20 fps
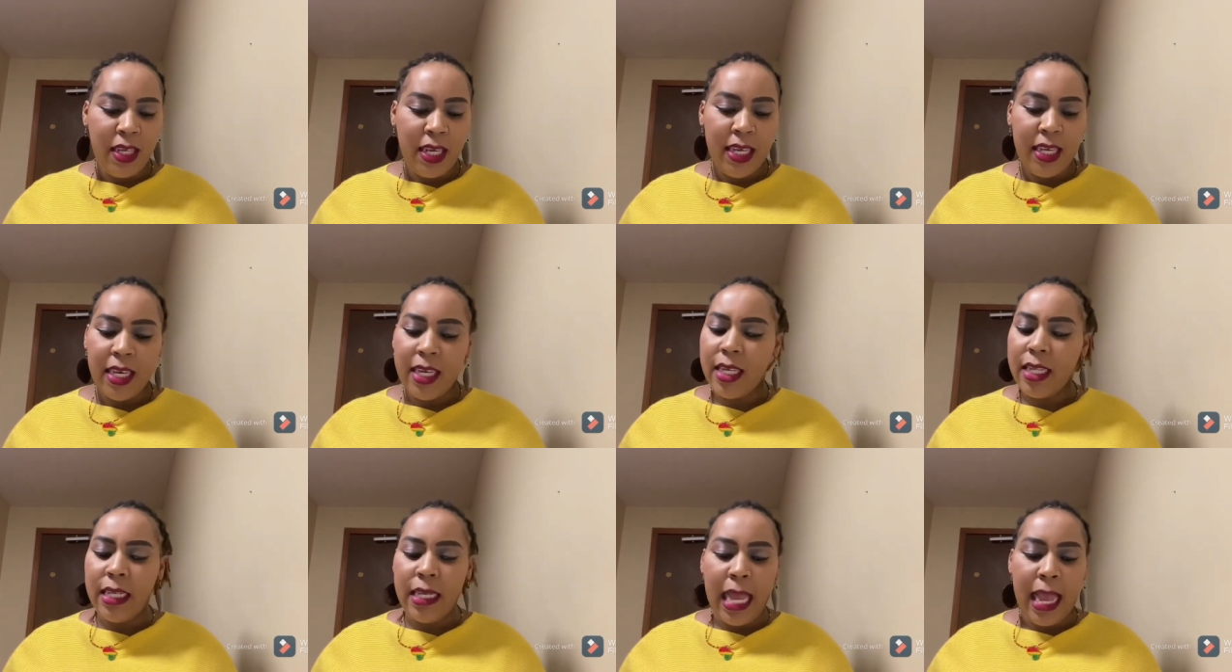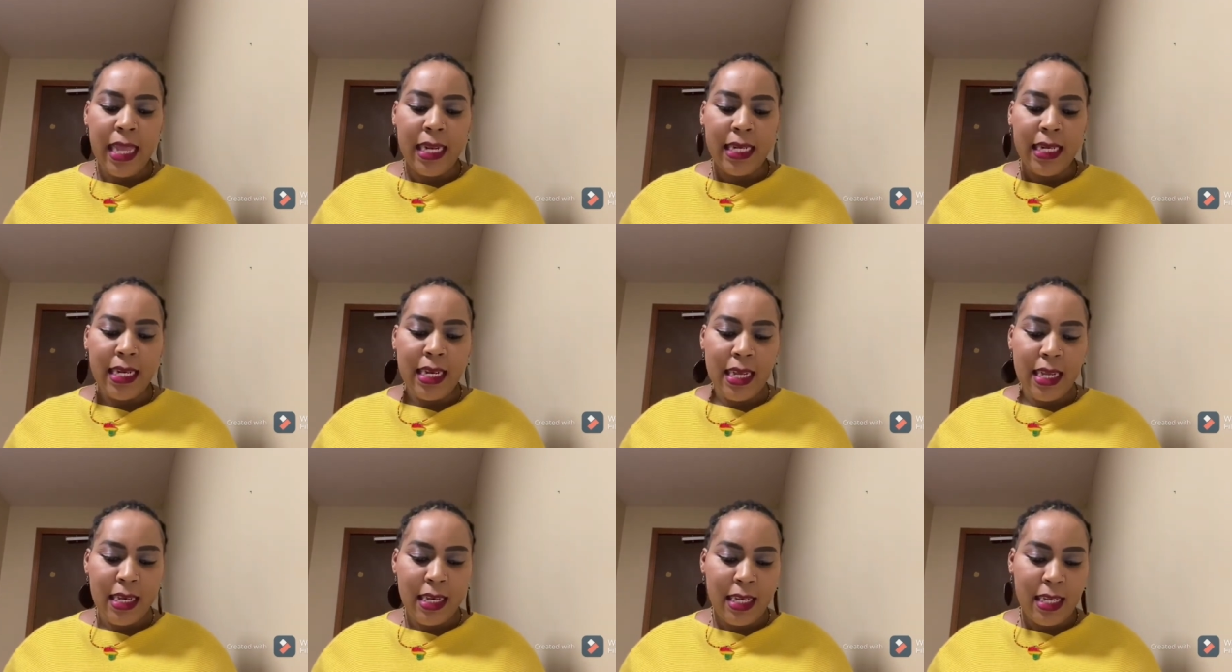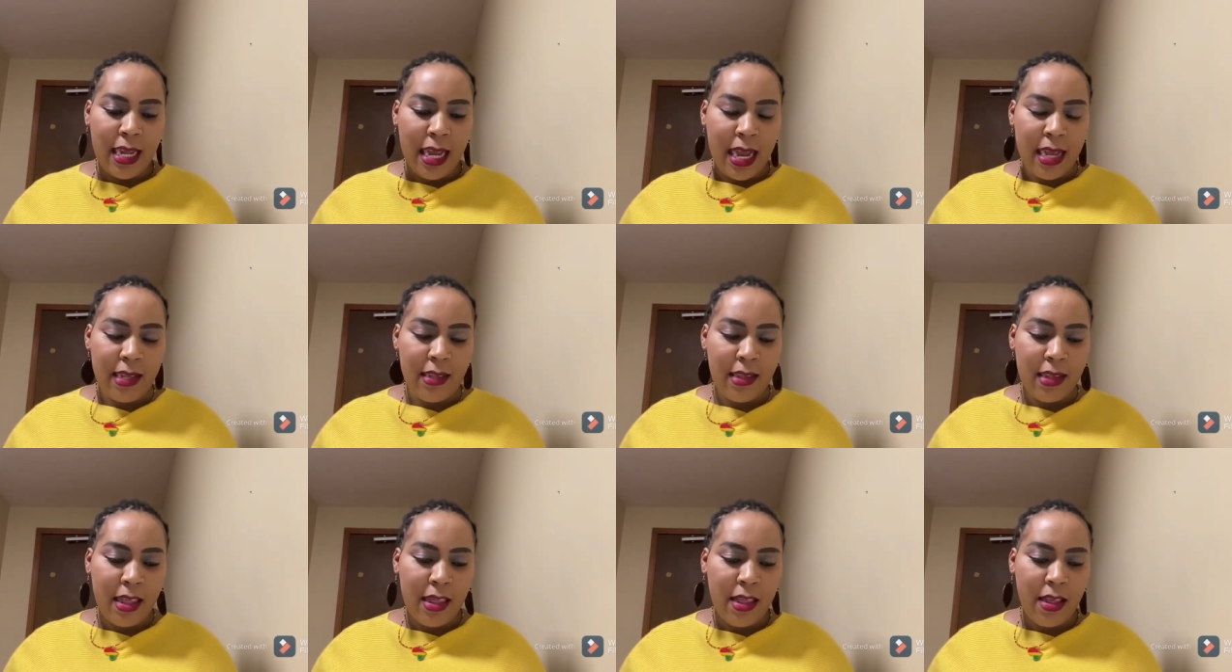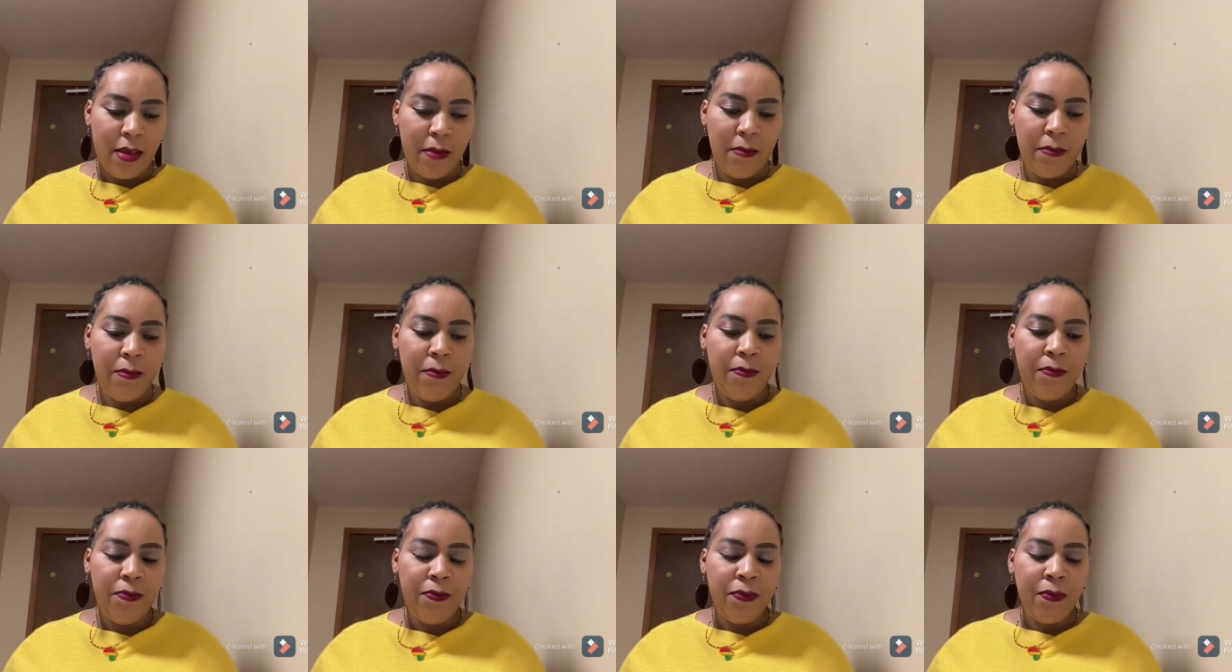and I'll gladly answer them.